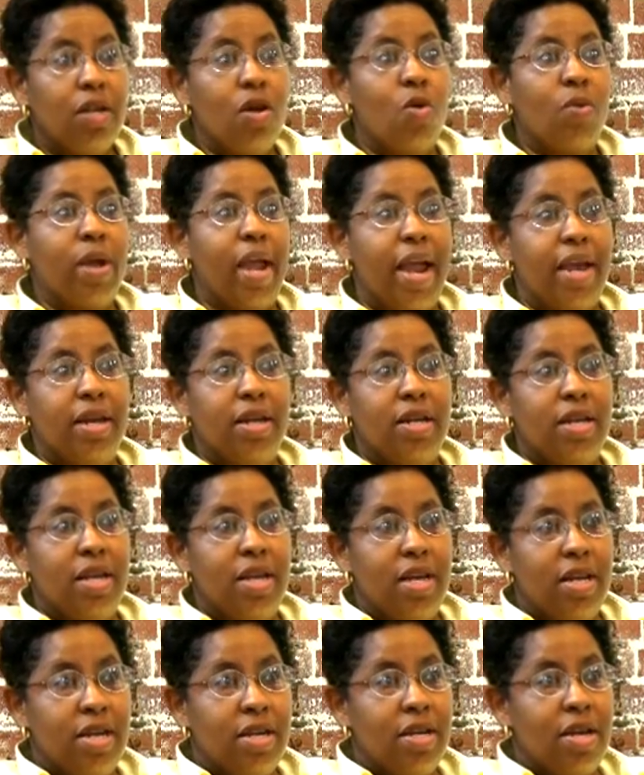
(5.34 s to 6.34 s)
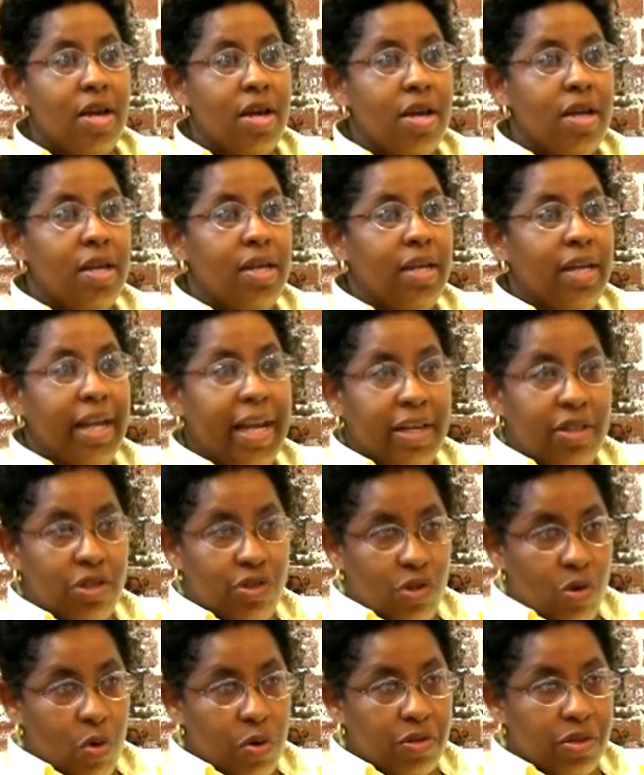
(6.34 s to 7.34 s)
located in Atlanta,
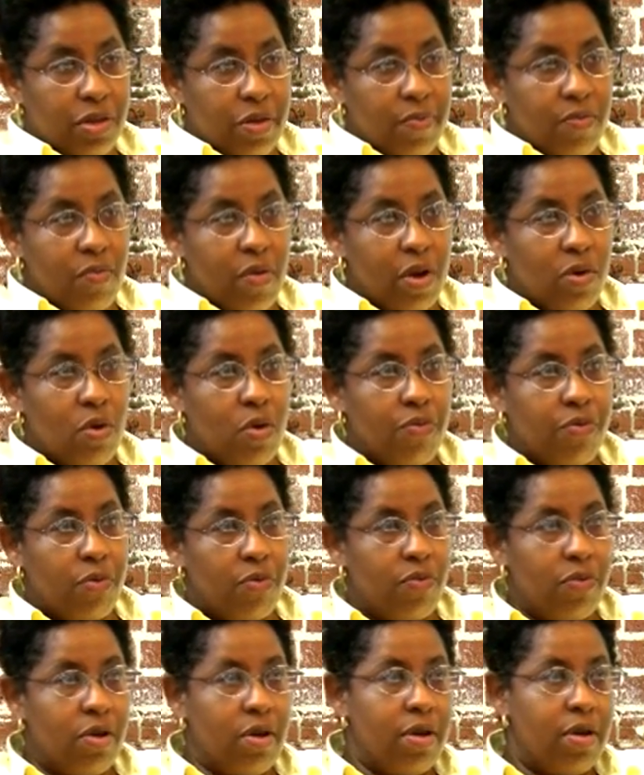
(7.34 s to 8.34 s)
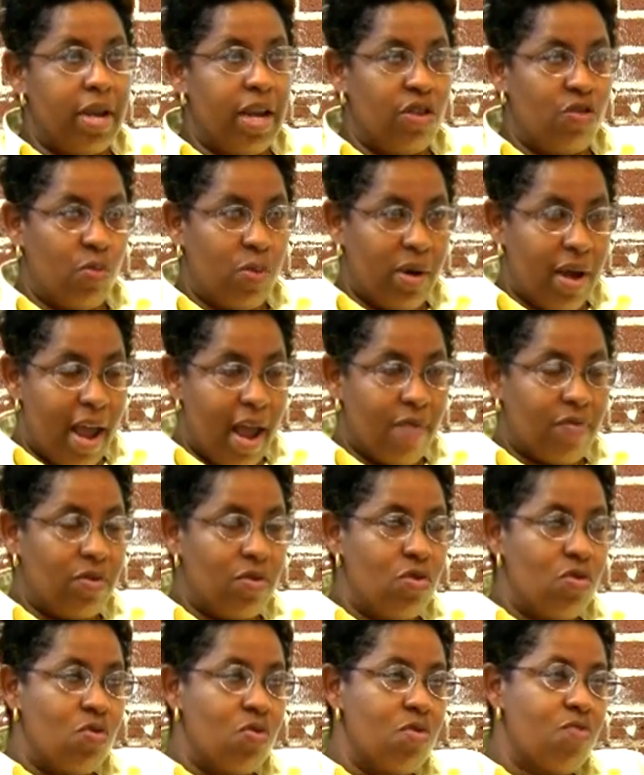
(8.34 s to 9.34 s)
Georgia, right off of Edgewood
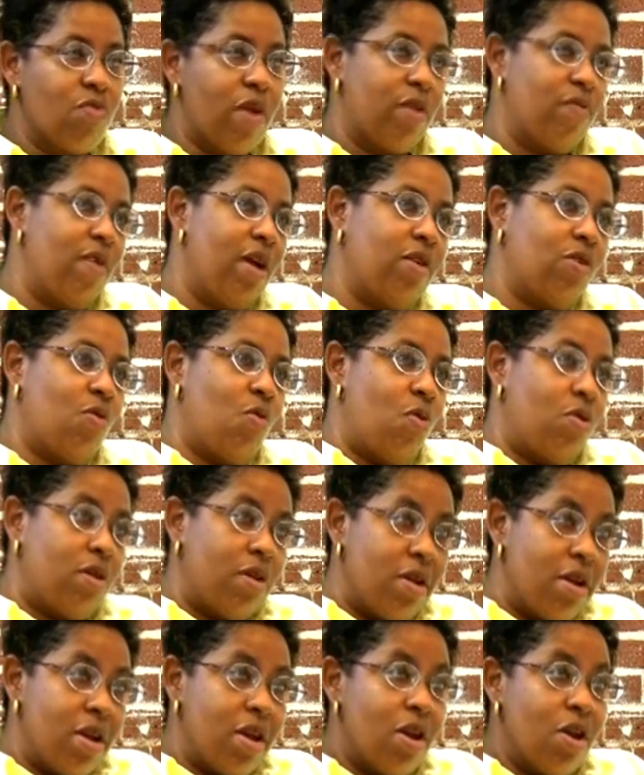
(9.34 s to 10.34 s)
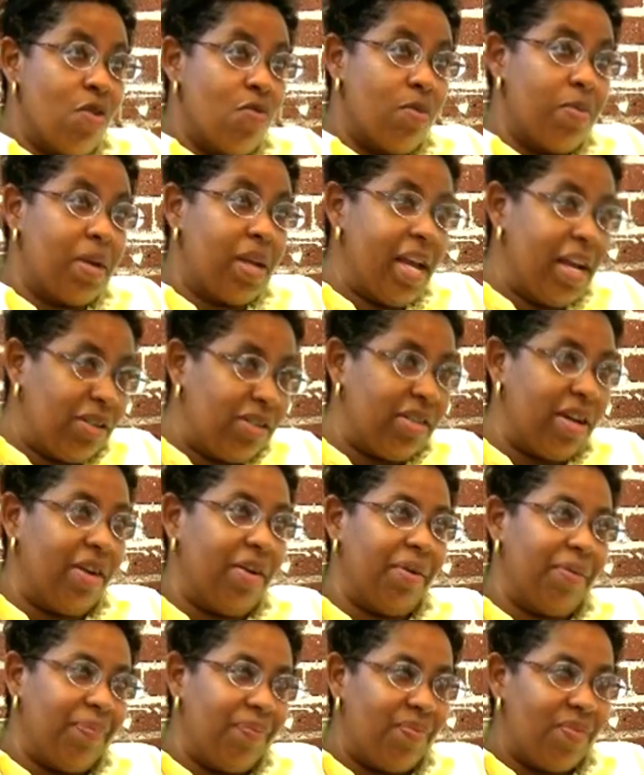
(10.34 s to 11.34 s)
Avenue, right around the corner from the King
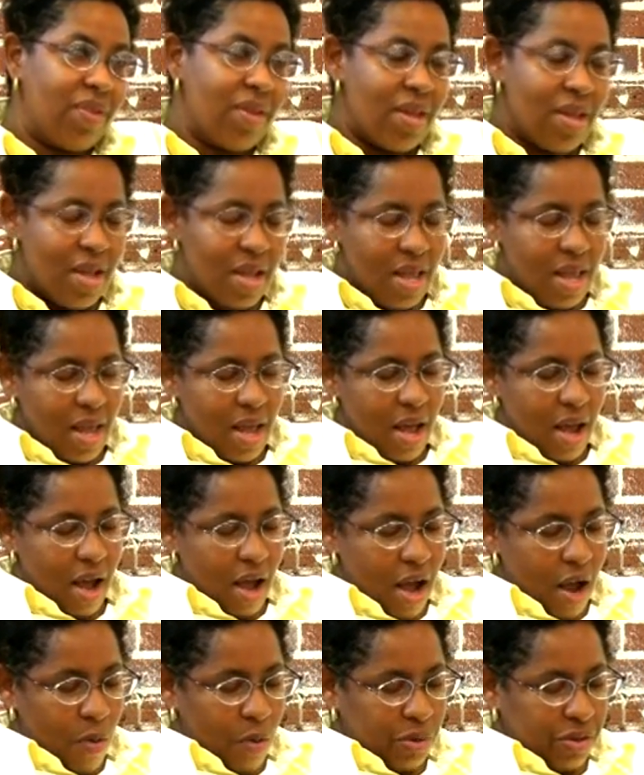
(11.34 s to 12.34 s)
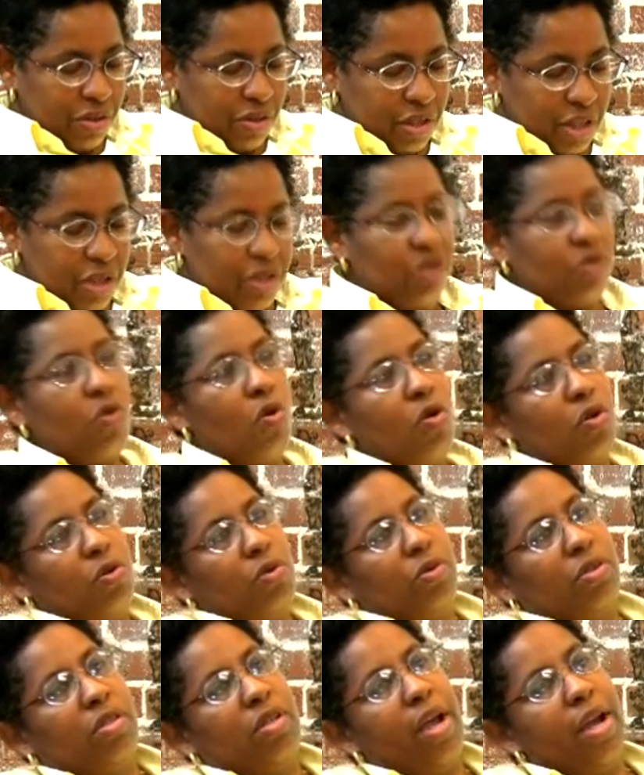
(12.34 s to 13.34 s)
Center, which is a
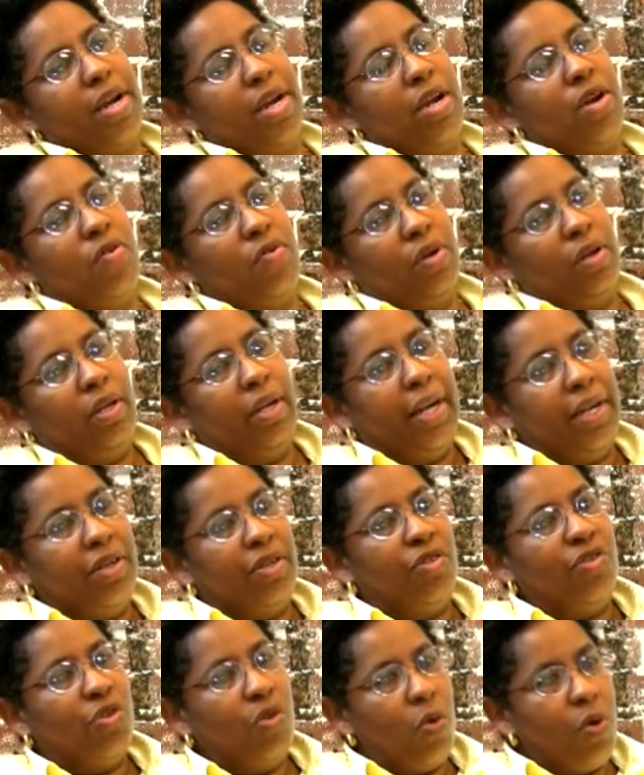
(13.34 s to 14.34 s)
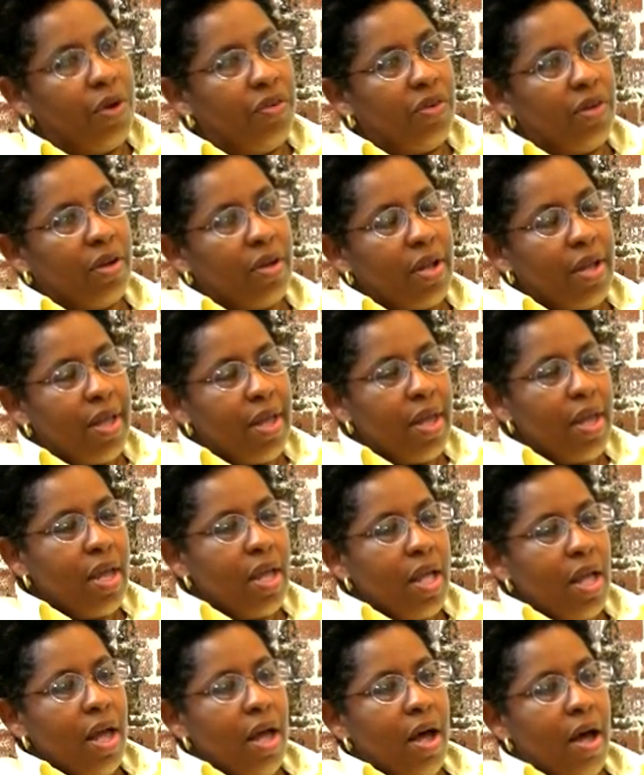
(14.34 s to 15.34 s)
historical site here in Atlanta, Georgia.
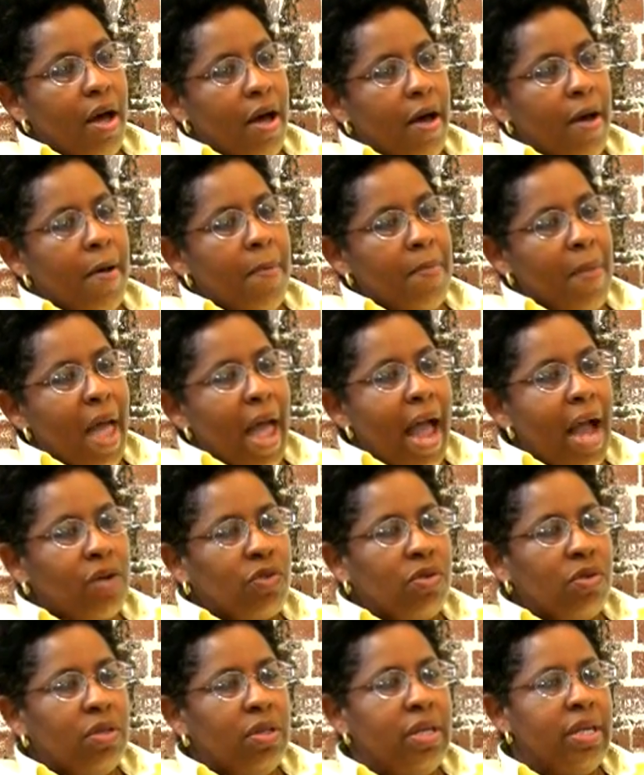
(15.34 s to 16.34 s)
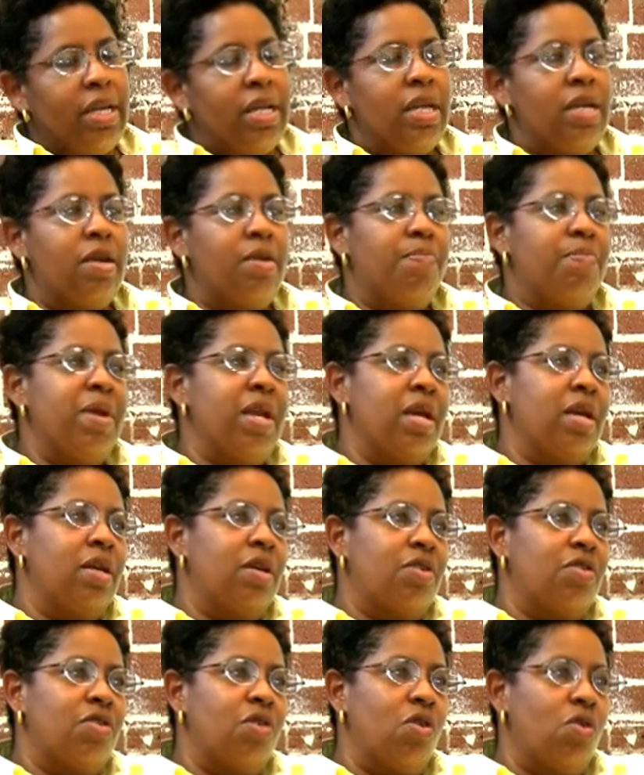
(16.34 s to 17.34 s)
Actually, being an
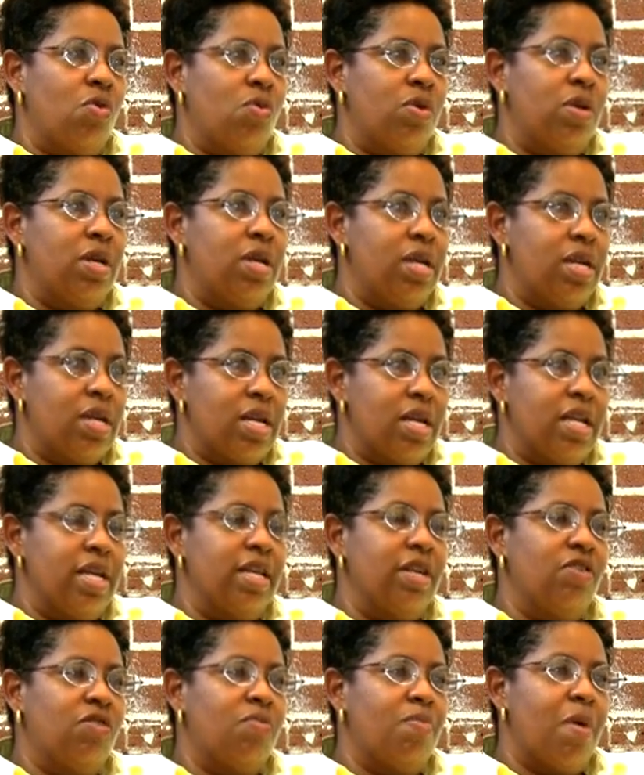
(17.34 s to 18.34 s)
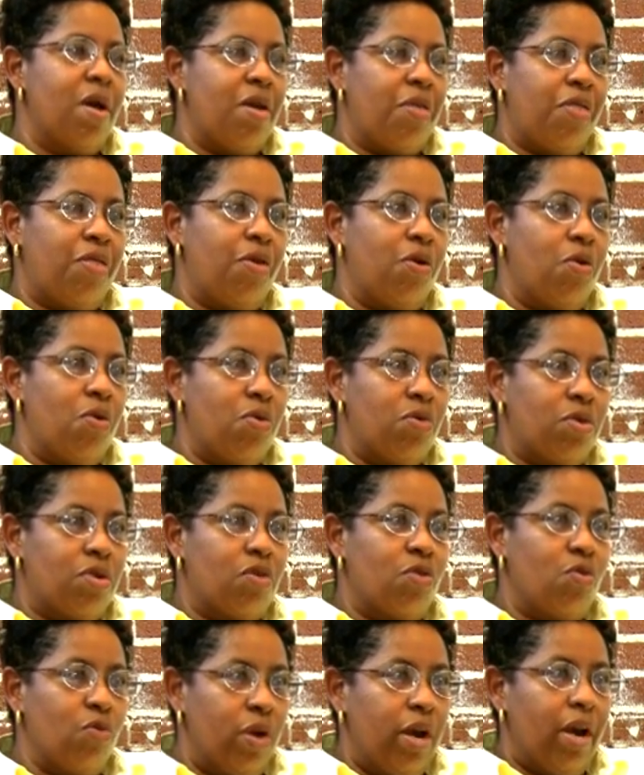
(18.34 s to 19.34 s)
attorney is my third
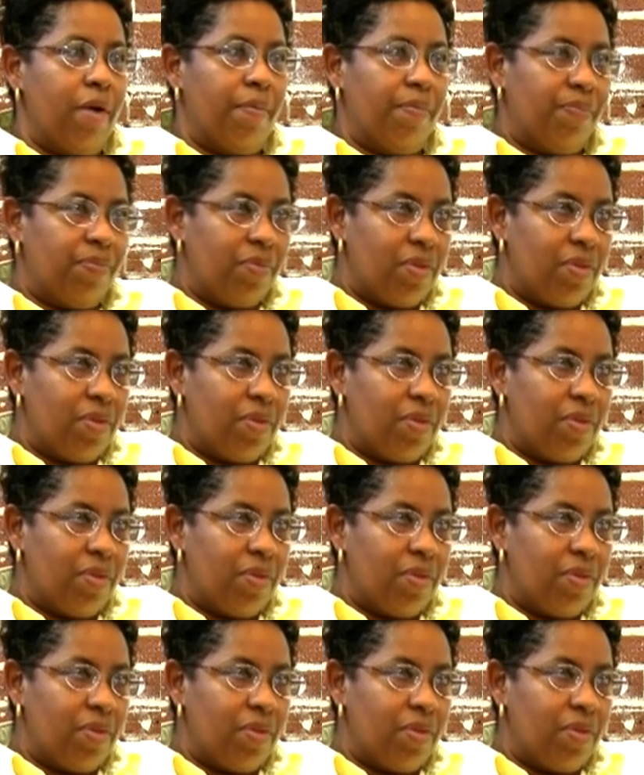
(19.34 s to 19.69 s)
career.